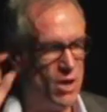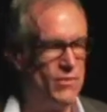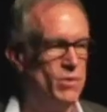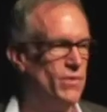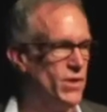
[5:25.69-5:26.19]

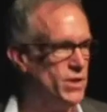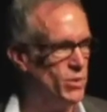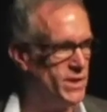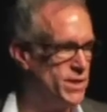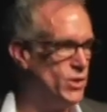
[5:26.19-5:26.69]
often
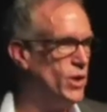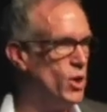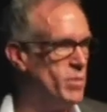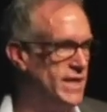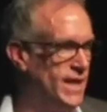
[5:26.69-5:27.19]
referred to as
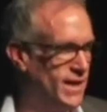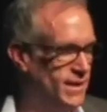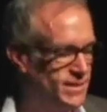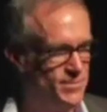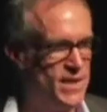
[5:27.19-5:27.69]
Studio
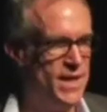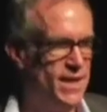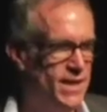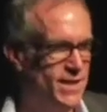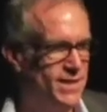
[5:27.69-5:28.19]
Medea,
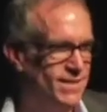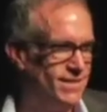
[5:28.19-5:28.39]
a